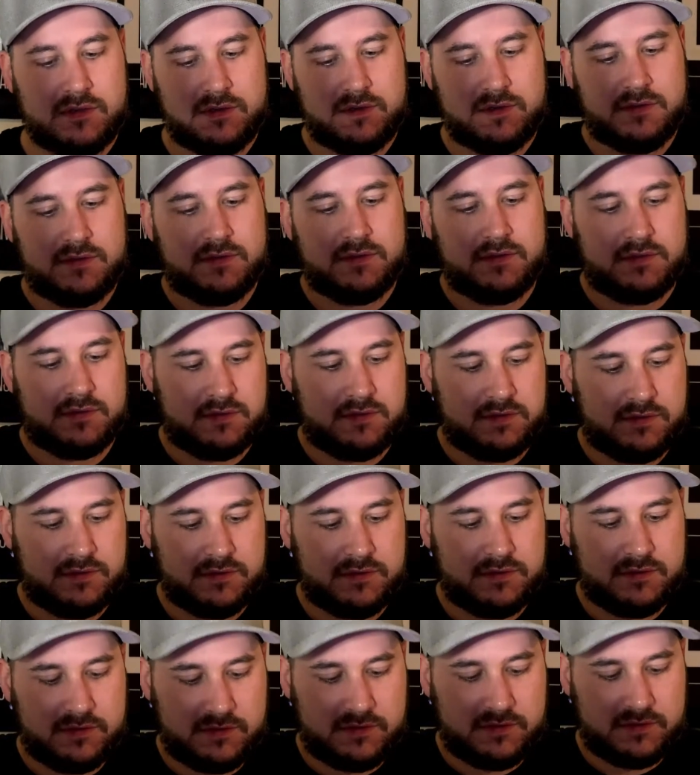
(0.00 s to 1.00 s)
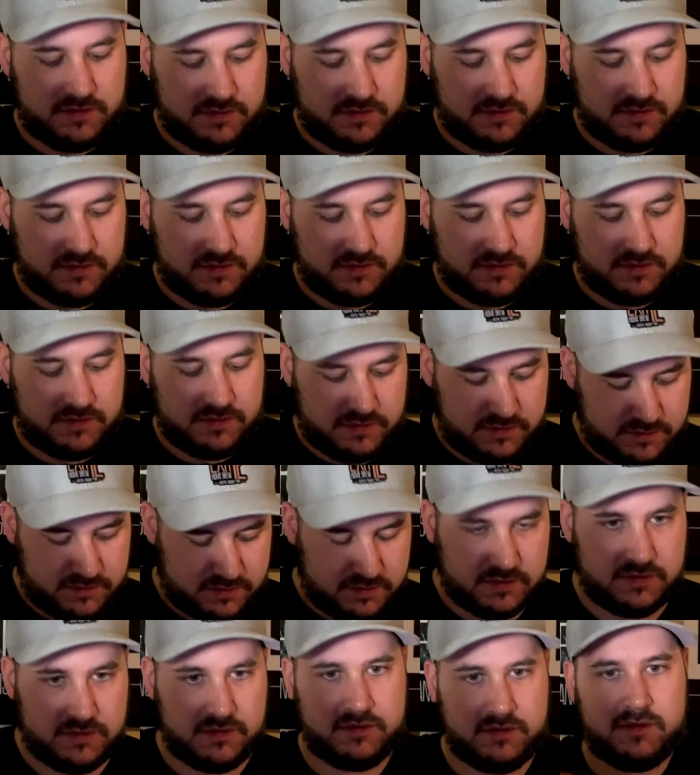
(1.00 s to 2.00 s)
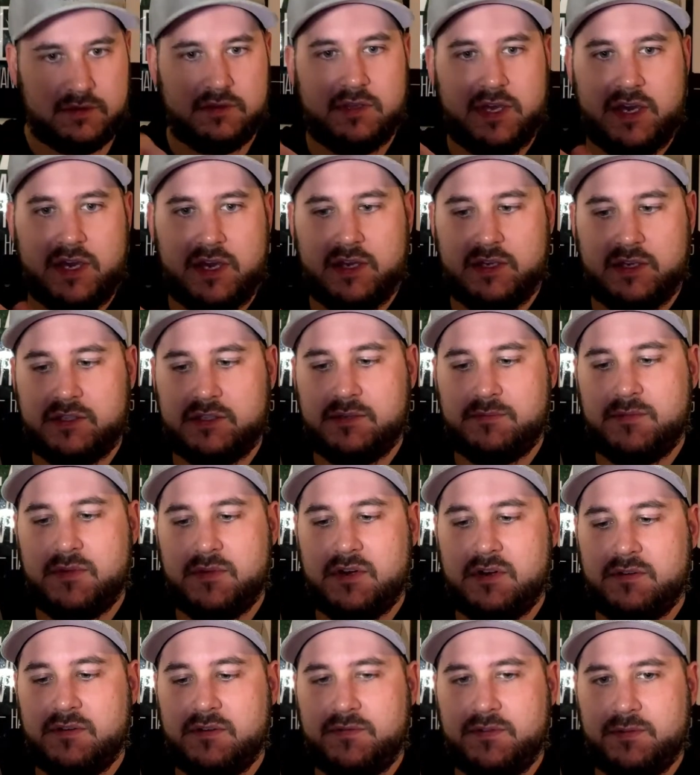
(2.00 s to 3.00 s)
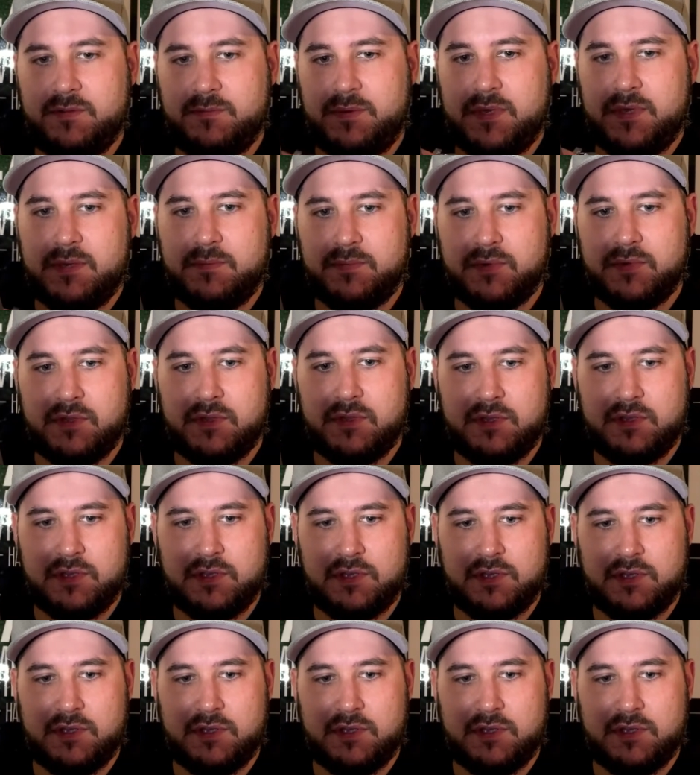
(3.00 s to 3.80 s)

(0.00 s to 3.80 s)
A little ASMR for the people.